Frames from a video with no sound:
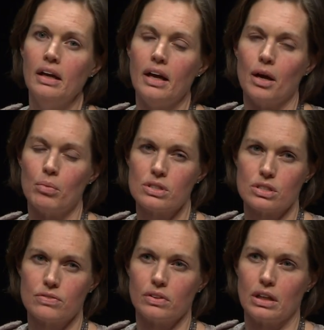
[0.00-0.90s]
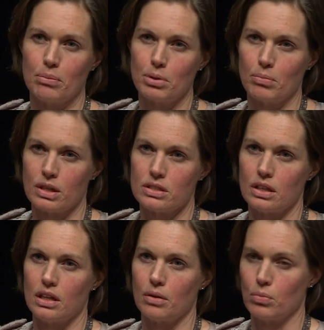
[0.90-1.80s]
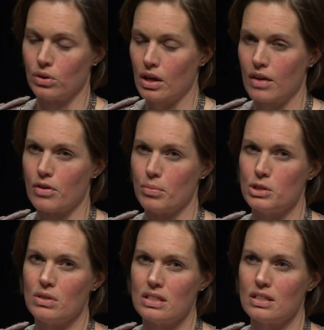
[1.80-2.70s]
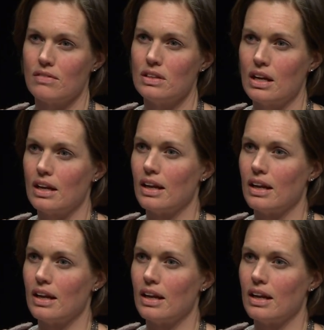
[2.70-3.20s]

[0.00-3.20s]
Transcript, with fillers: and once it's fully implemented, it will cover between 78